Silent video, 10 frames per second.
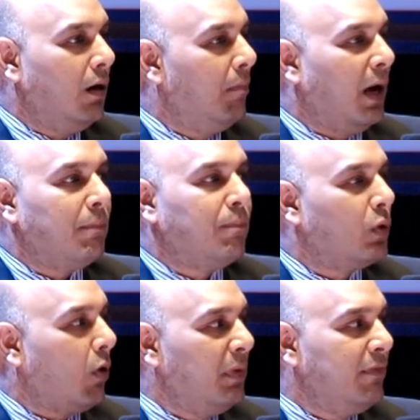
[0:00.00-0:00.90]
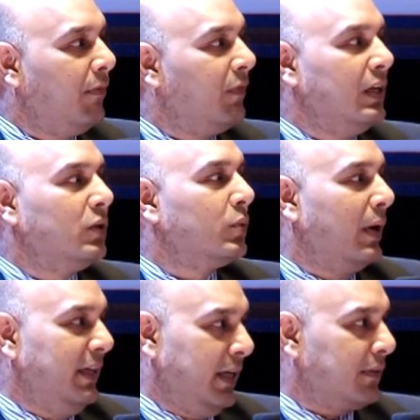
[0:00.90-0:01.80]
by probably 15 to
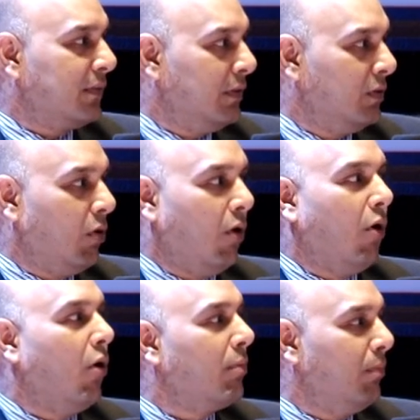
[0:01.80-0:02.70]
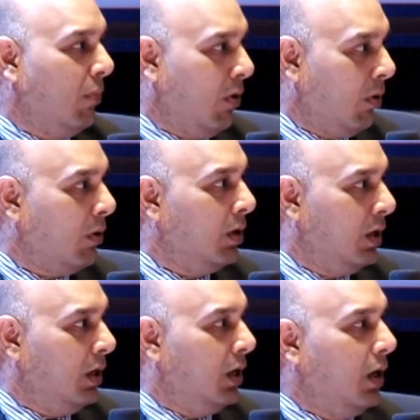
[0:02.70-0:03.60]
20x or more,
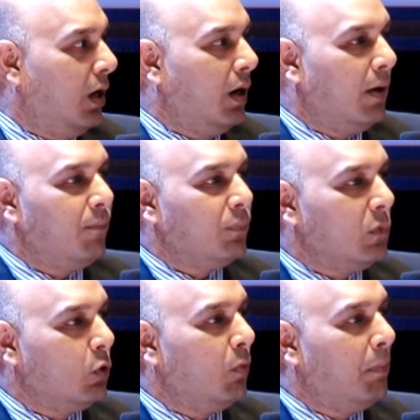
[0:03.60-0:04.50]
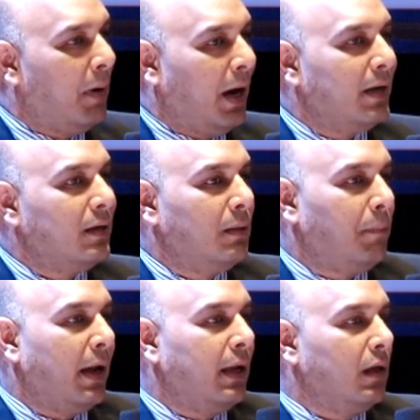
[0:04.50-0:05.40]
by
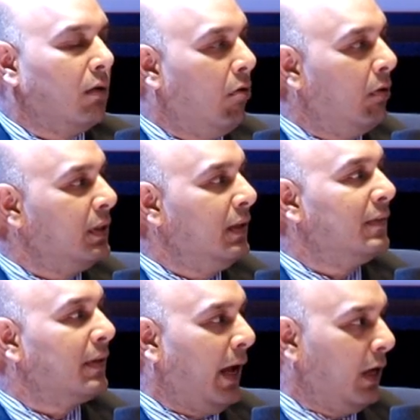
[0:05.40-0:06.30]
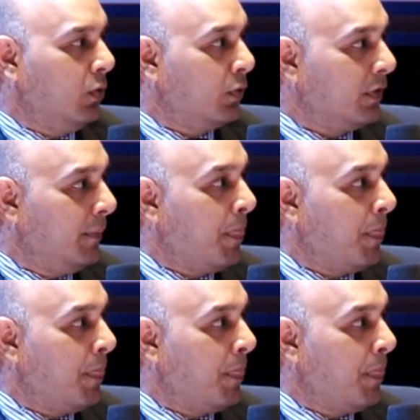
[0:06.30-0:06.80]
depending on these algos.